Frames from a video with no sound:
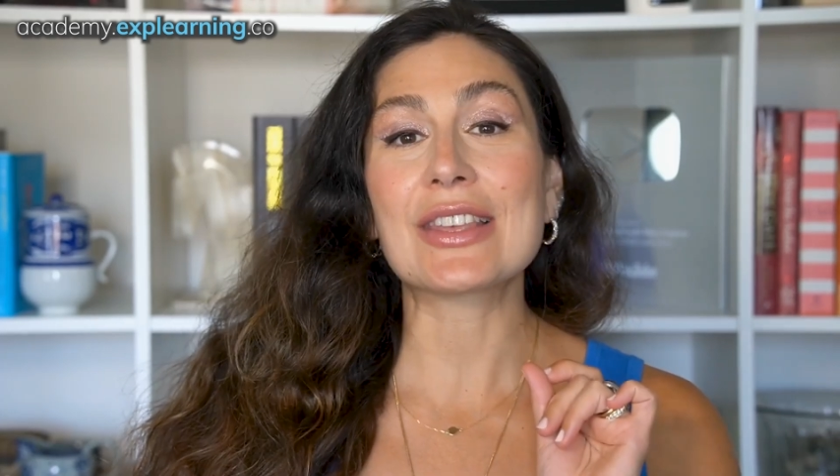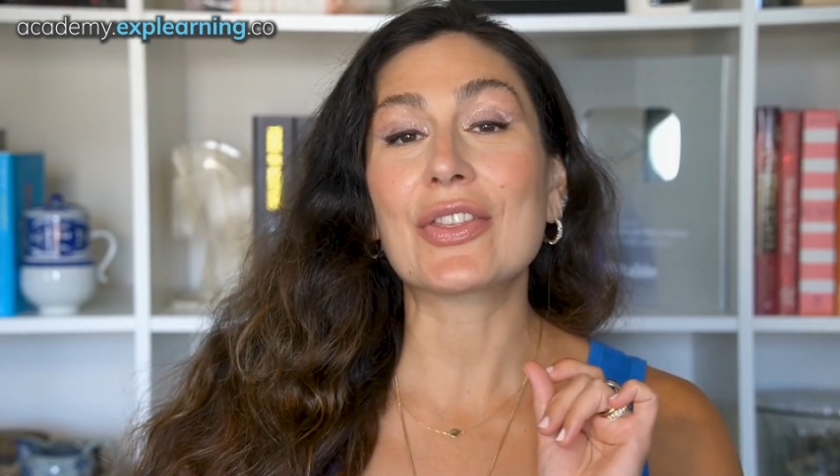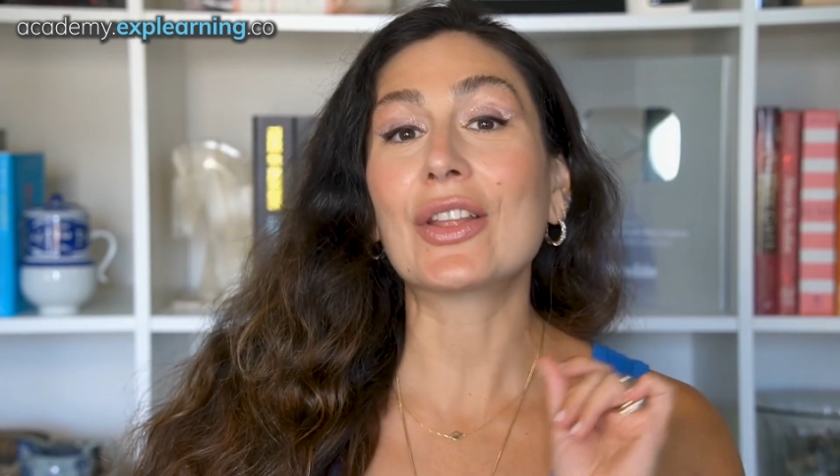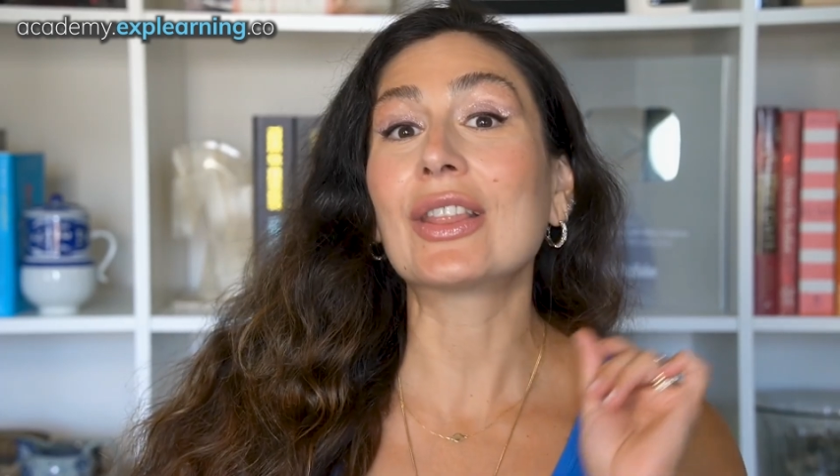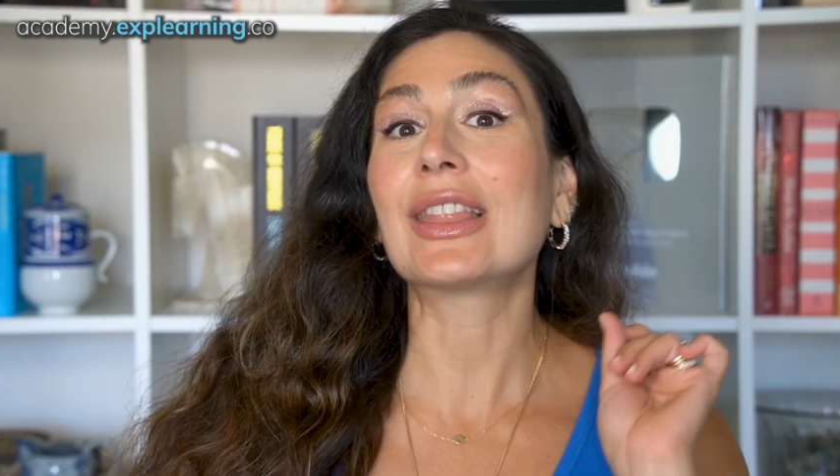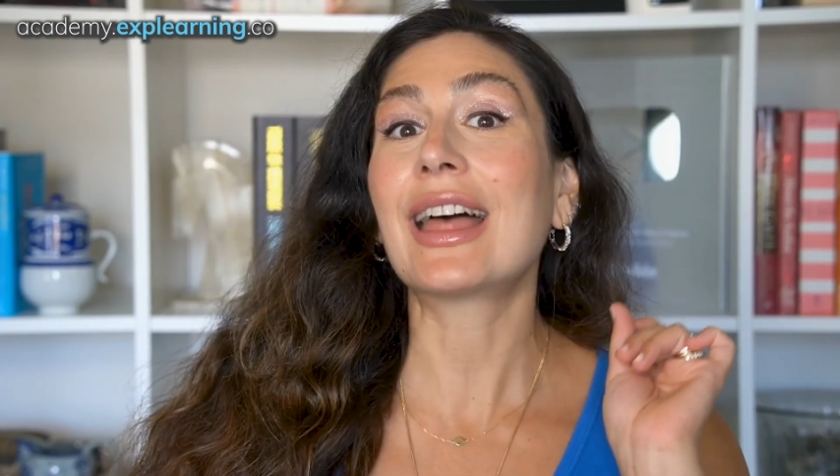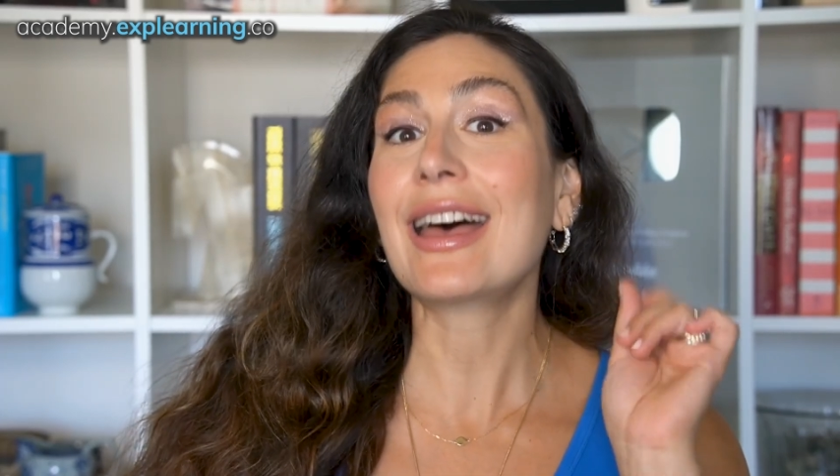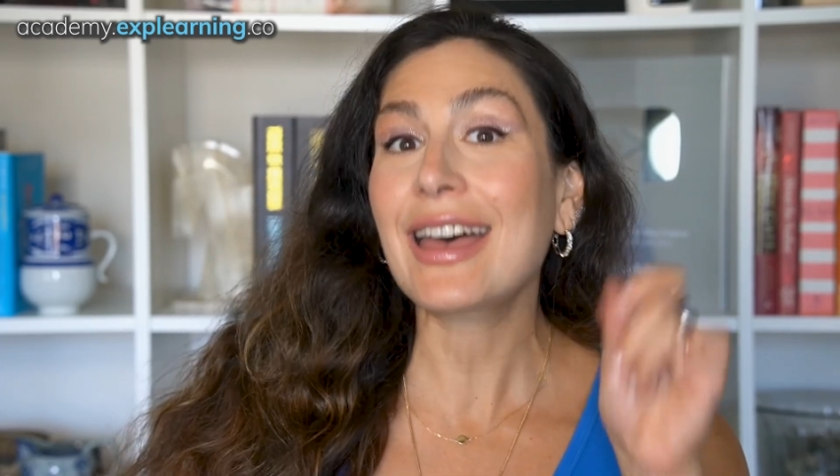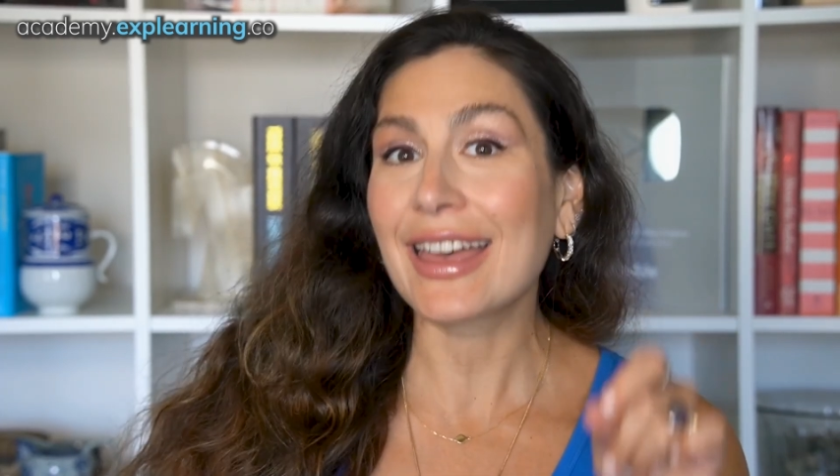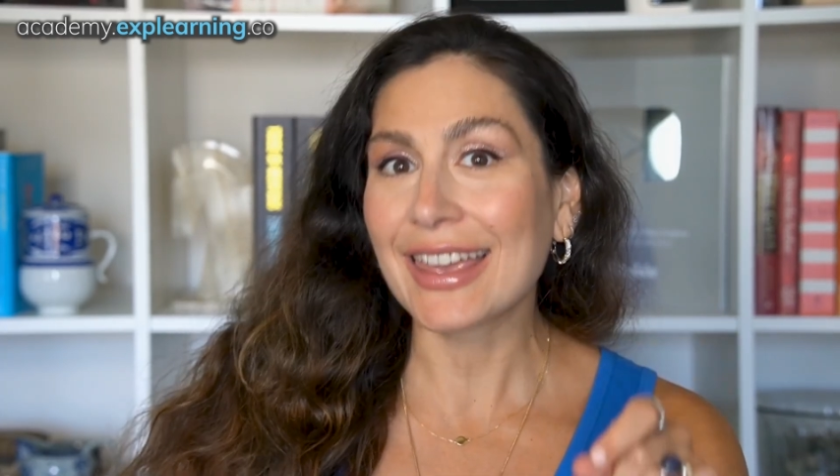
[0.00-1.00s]
the
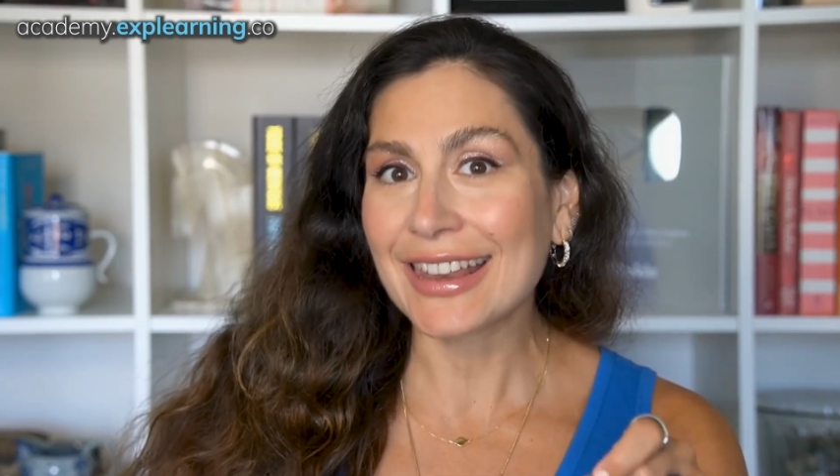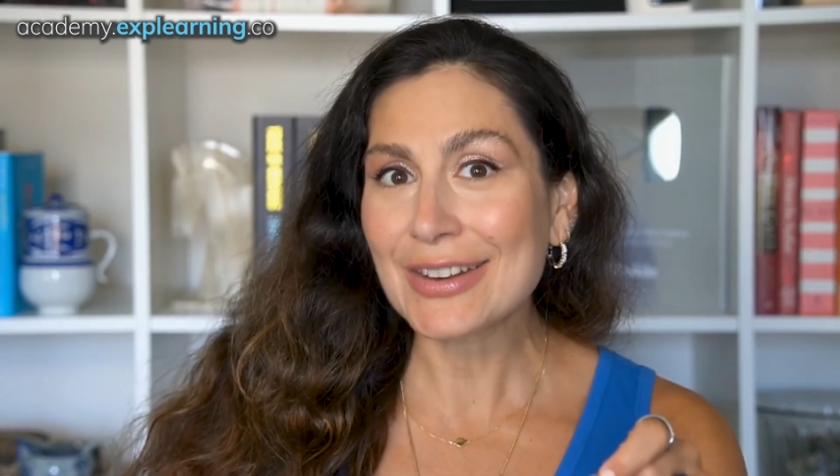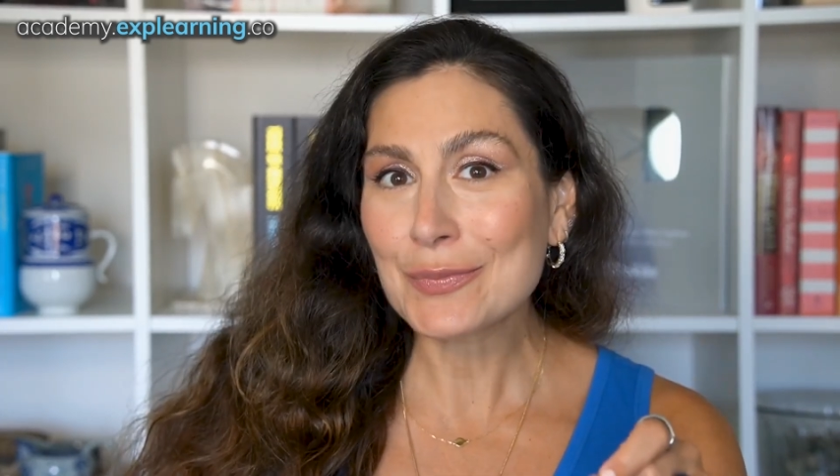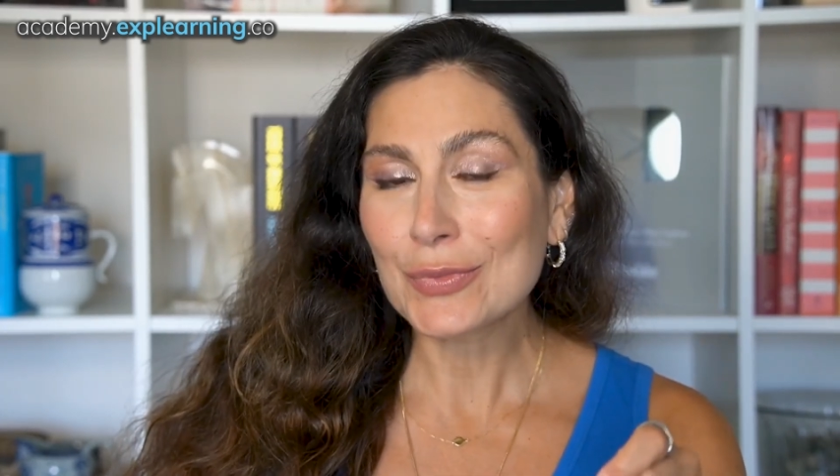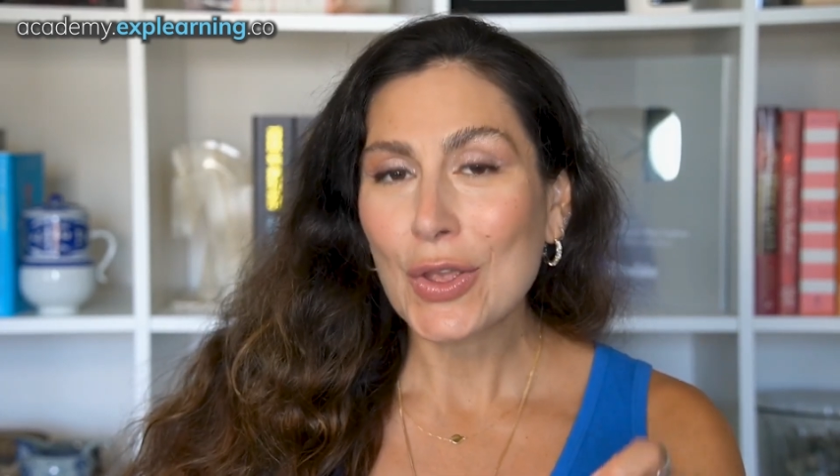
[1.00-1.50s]
line